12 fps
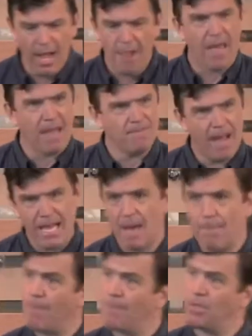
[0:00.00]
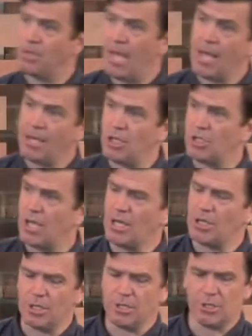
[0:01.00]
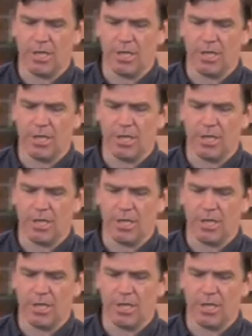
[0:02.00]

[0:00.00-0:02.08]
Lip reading: They make up accusations.